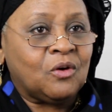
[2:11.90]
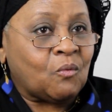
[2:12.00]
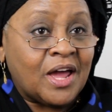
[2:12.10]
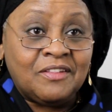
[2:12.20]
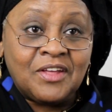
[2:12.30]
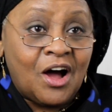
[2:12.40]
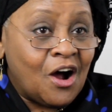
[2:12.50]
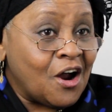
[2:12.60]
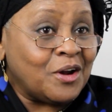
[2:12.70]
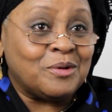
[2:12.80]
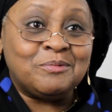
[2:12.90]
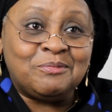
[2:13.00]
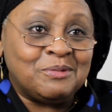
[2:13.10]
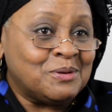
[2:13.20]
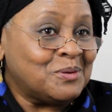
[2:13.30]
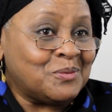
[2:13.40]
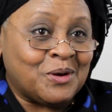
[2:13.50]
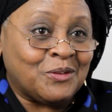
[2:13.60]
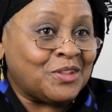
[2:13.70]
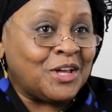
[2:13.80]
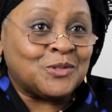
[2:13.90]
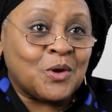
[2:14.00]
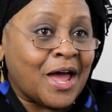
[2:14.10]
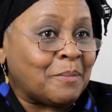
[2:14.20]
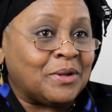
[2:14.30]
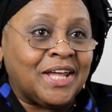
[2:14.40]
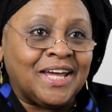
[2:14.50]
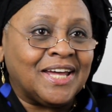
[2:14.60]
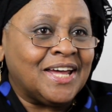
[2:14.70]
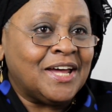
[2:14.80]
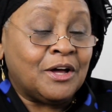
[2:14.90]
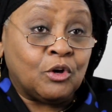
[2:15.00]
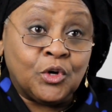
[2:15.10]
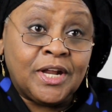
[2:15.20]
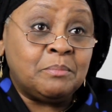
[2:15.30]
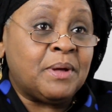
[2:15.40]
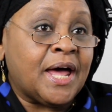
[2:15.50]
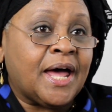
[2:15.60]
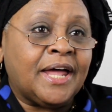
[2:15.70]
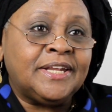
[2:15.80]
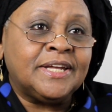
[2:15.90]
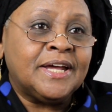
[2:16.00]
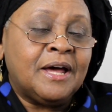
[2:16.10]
right in the heart of where things were happening, good and bad.